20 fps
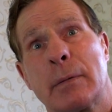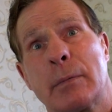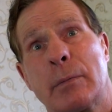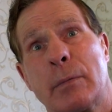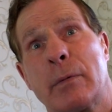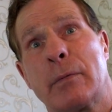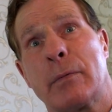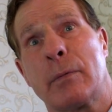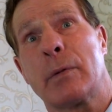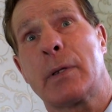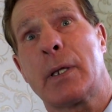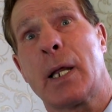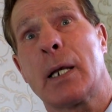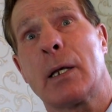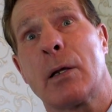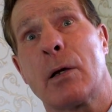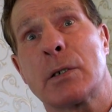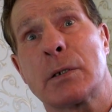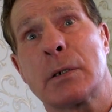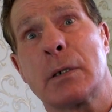Even
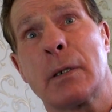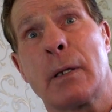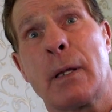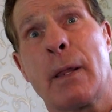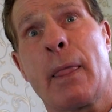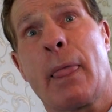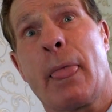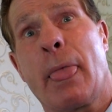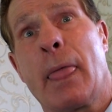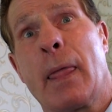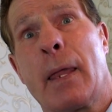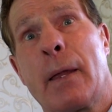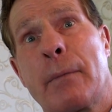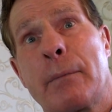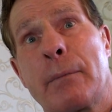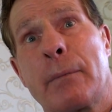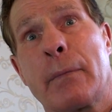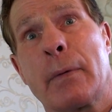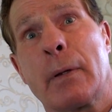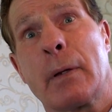better than the two
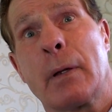of you?